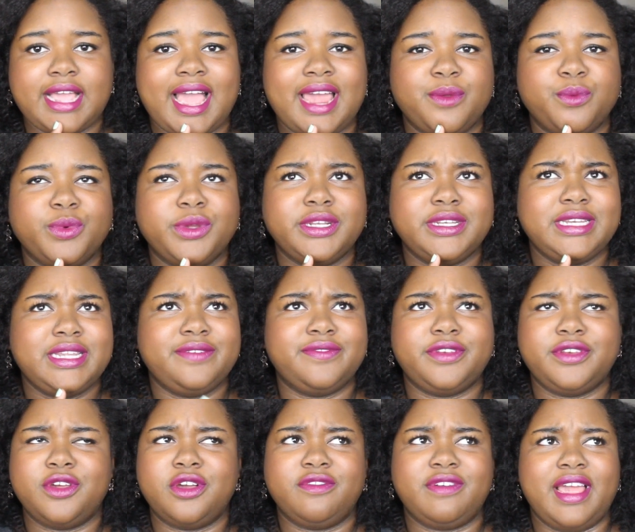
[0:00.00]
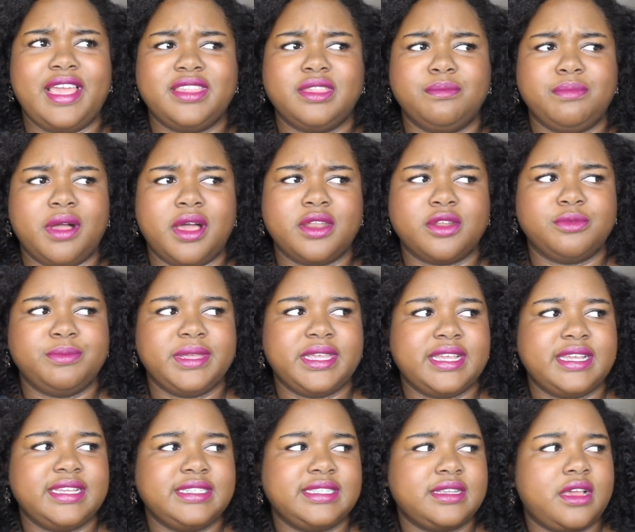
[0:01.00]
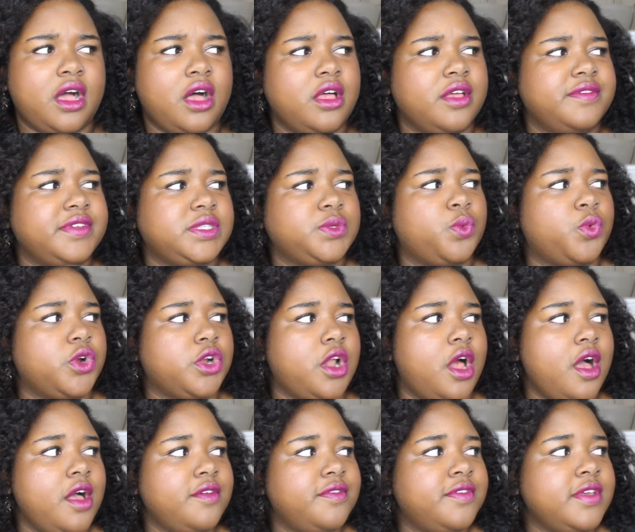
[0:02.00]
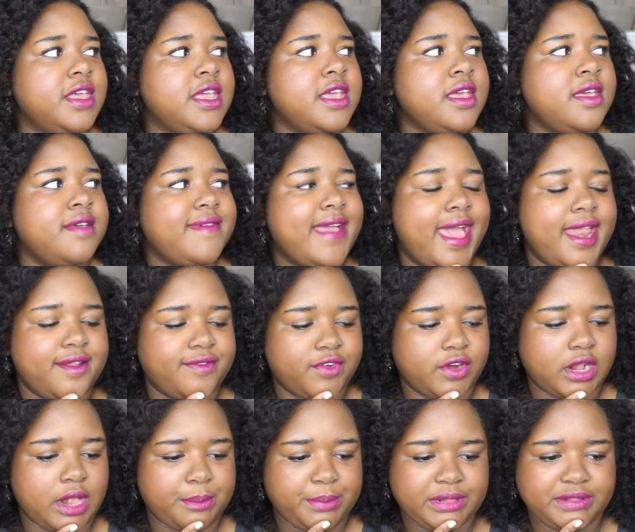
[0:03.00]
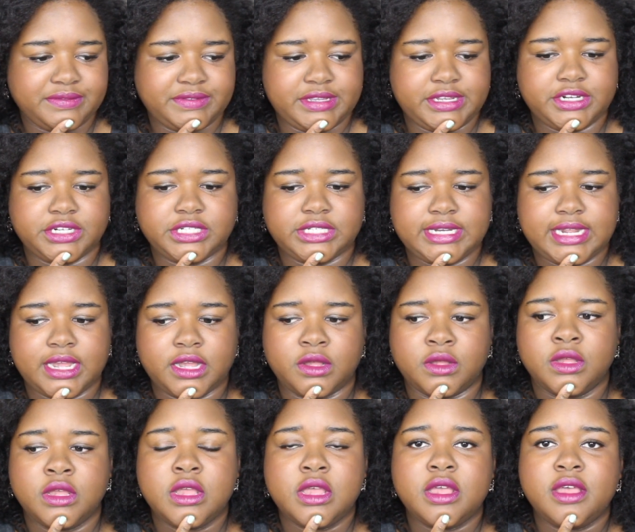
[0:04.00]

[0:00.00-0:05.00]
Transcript: I wouldn't even know if I had the bottle because all of it's worn off. Had it for a couple of years now.